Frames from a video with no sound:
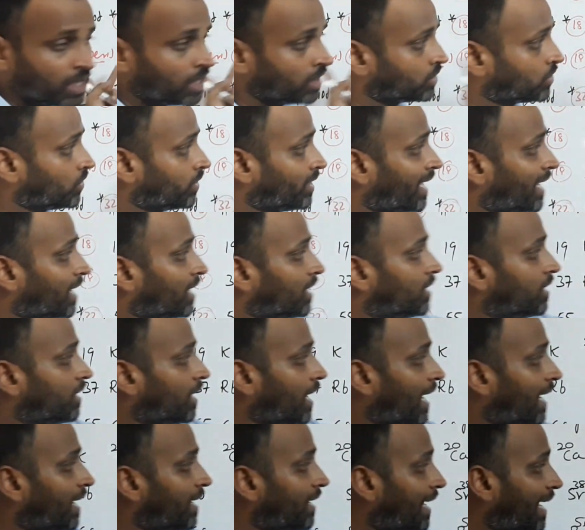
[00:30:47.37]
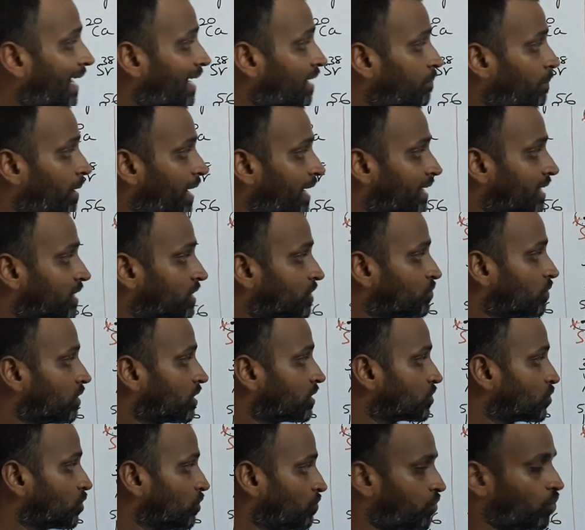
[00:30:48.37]
So n and n minus
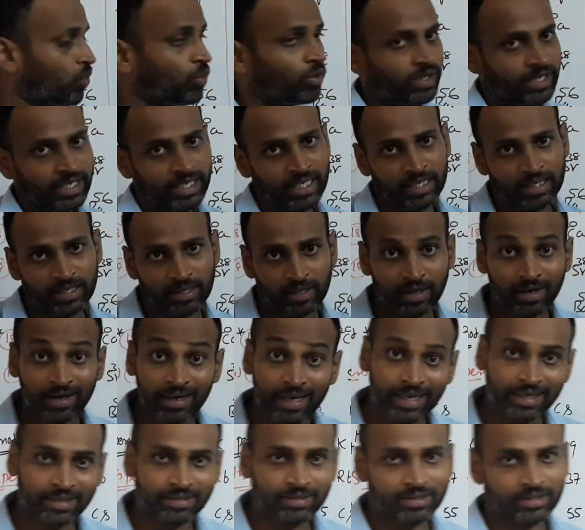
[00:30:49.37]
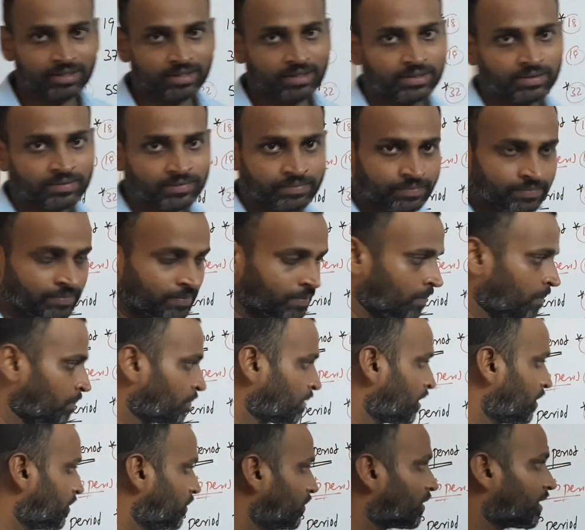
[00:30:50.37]
1. So 4d like that.
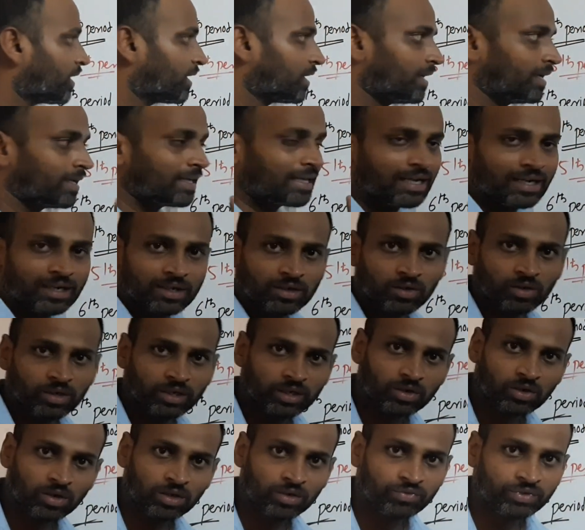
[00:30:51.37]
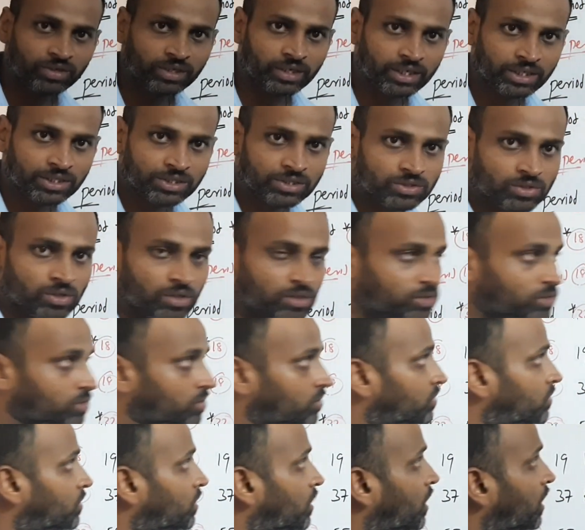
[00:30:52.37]
You can write electronic configurations
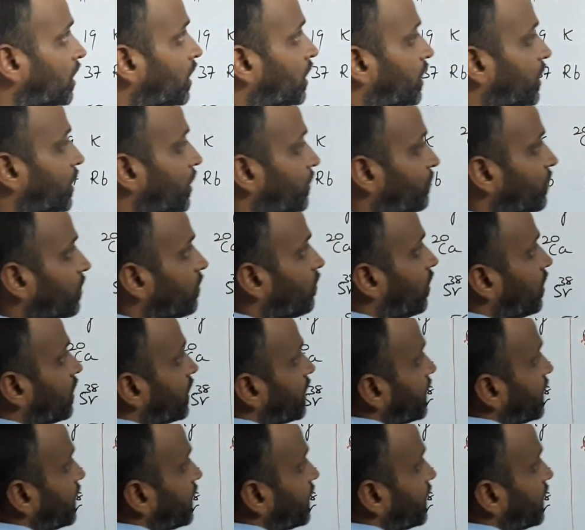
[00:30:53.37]
also. If you want